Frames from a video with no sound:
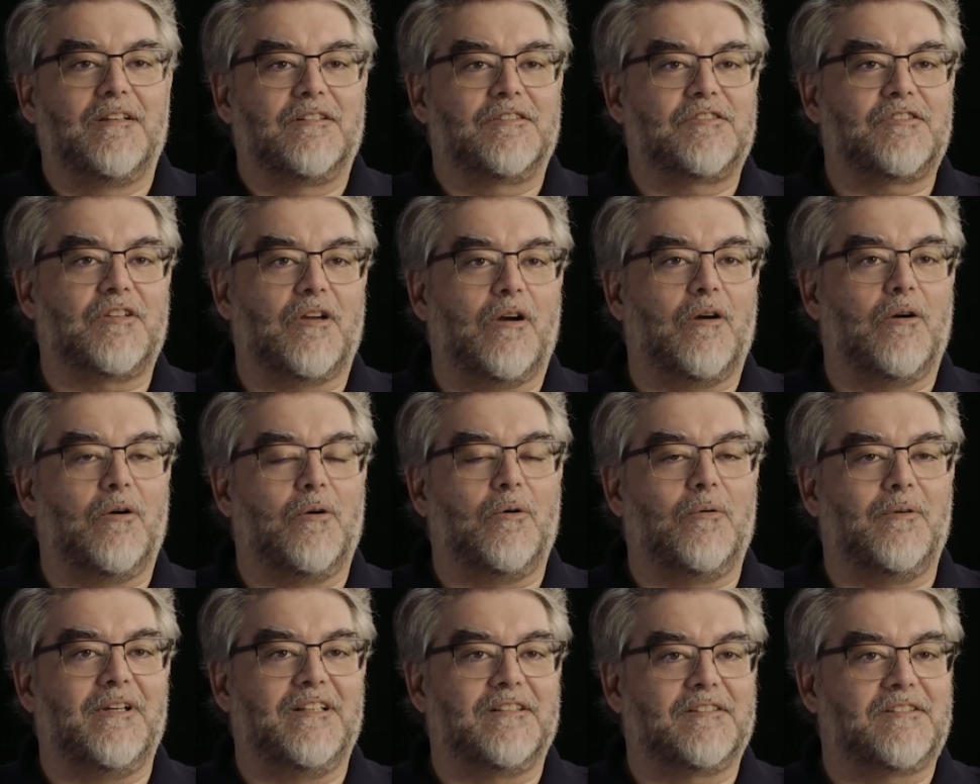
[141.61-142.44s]

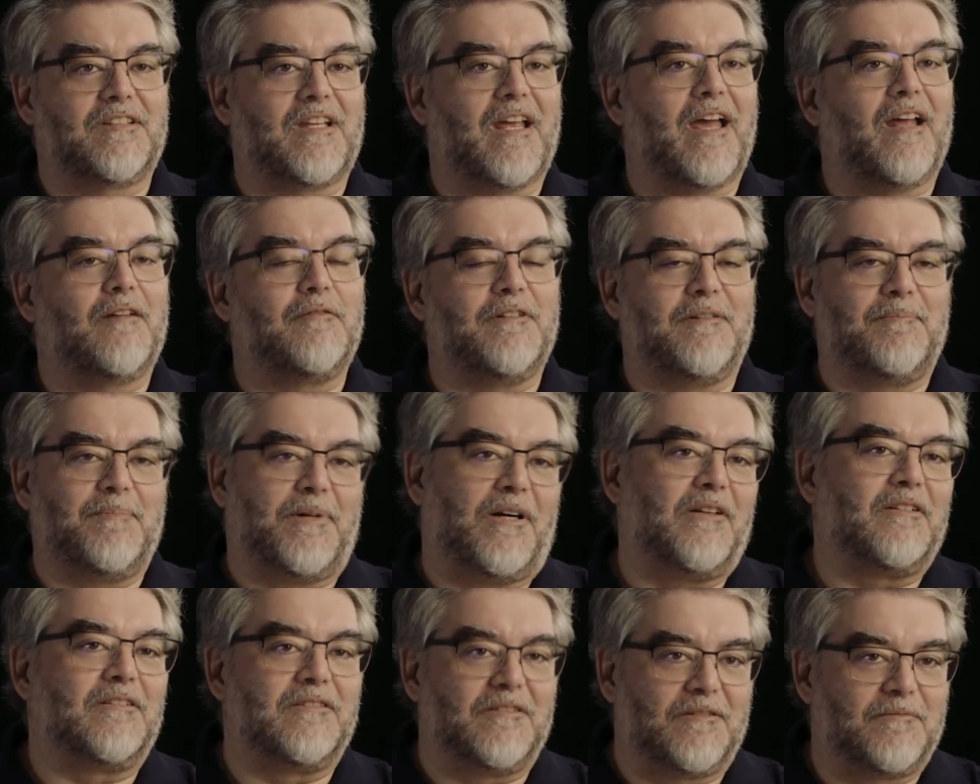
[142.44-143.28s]
So instead, we've
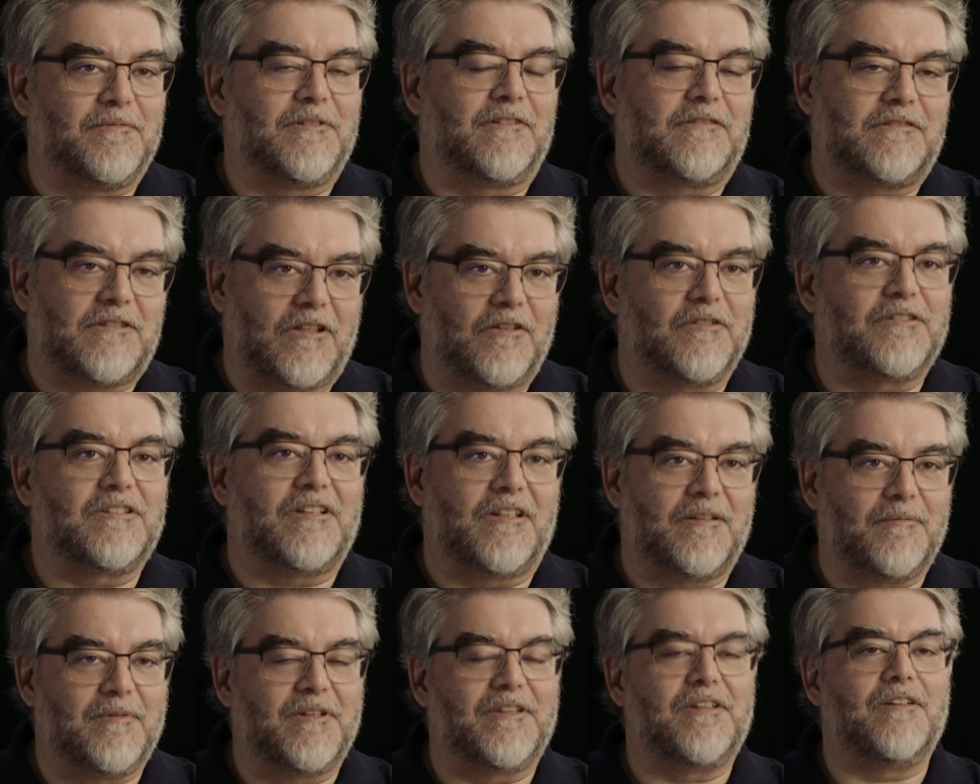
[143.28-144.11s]
partnered real
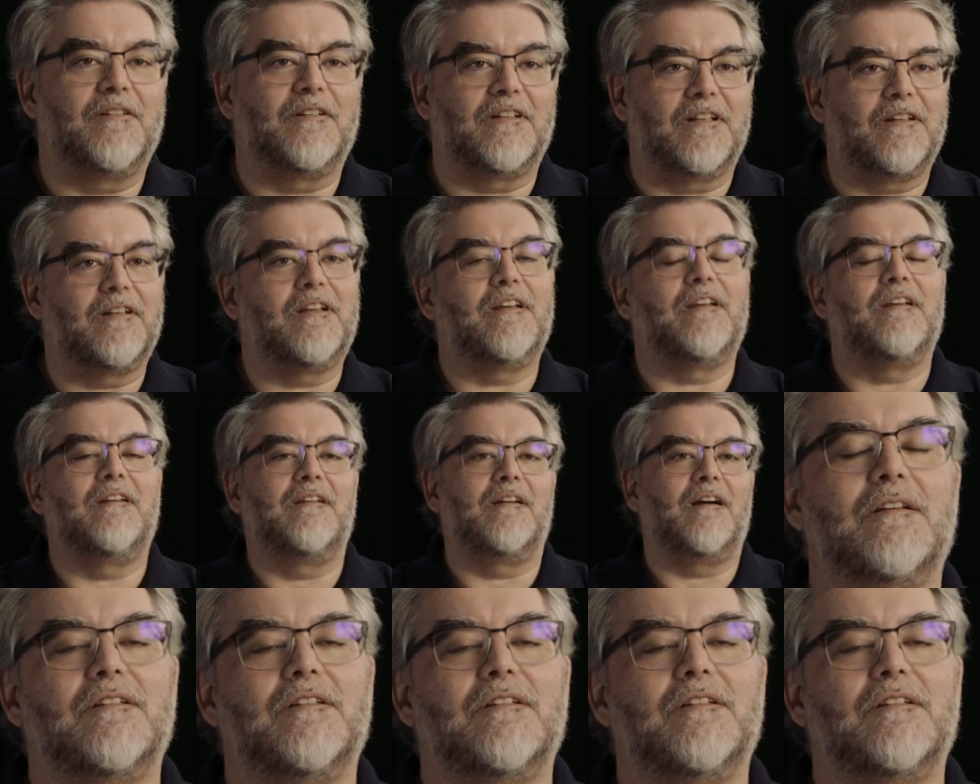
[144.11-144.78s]
closely with Unity.